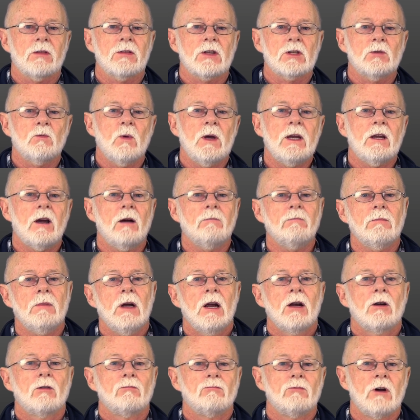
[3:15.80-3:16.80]
this week I'm
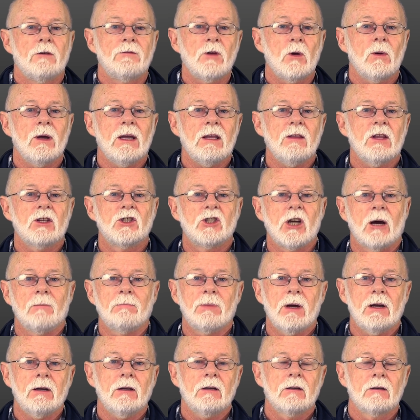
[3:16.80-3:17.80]
reviewing the
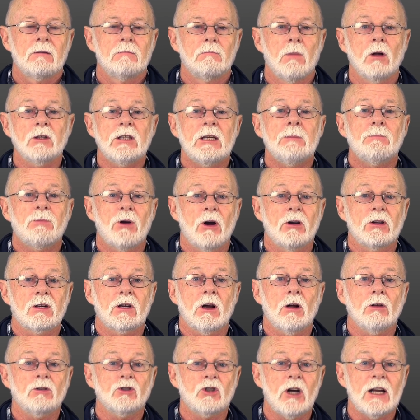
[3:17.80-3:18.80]
Jumper
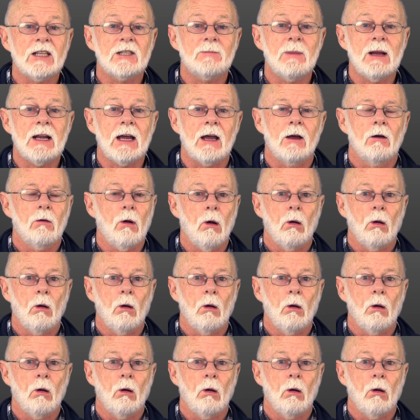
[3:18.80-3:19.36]
multi-protocol transmitter.